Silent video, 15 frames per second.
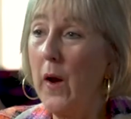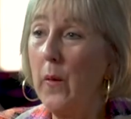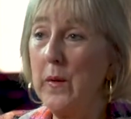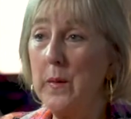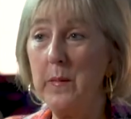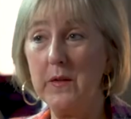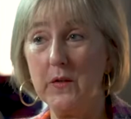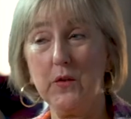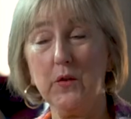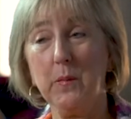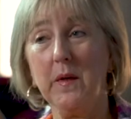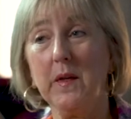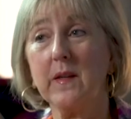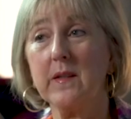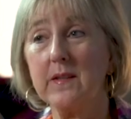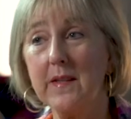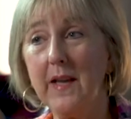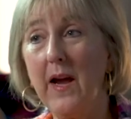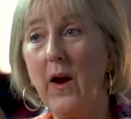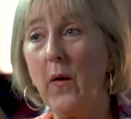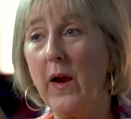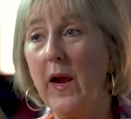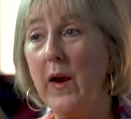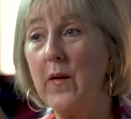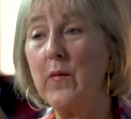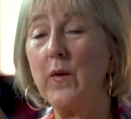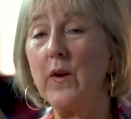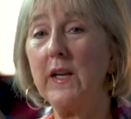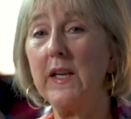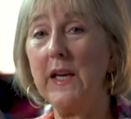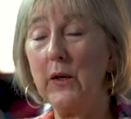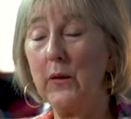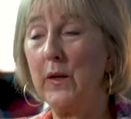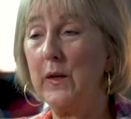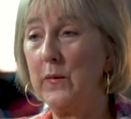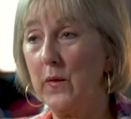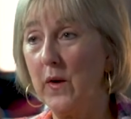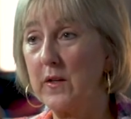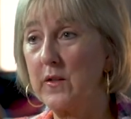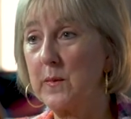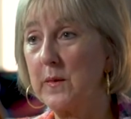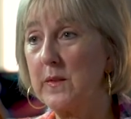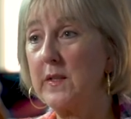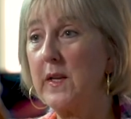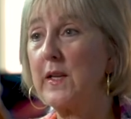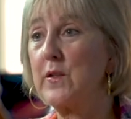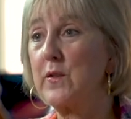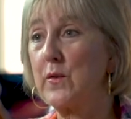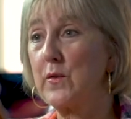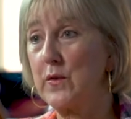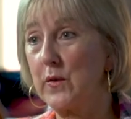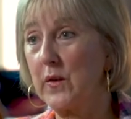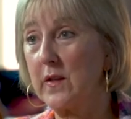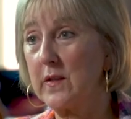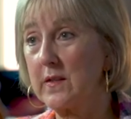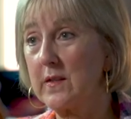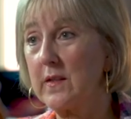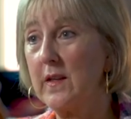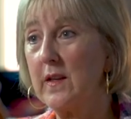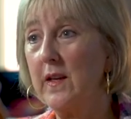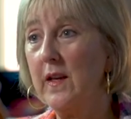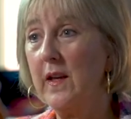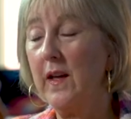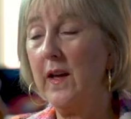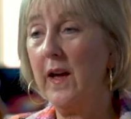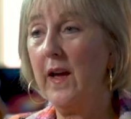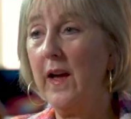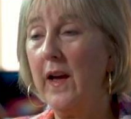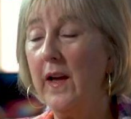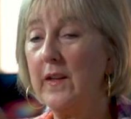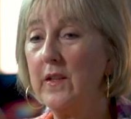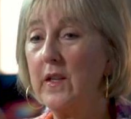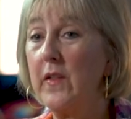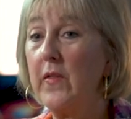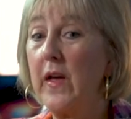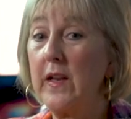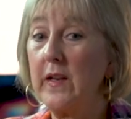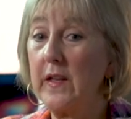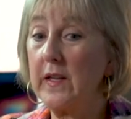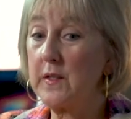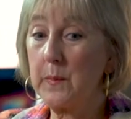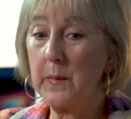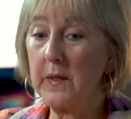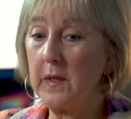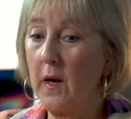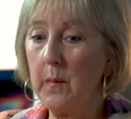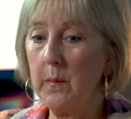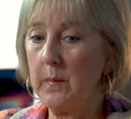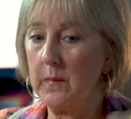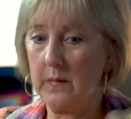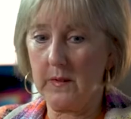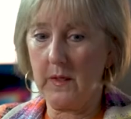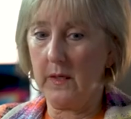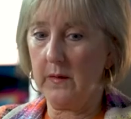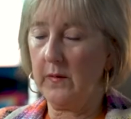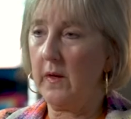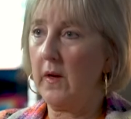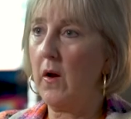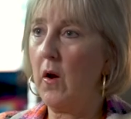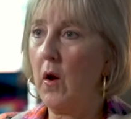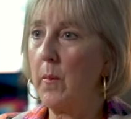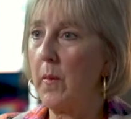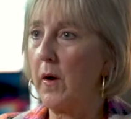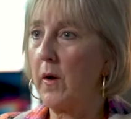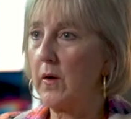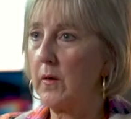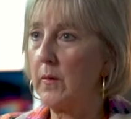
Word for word: how we missed you because now every entering freshman takes their strengths, and that that's become kind of a hallmark. So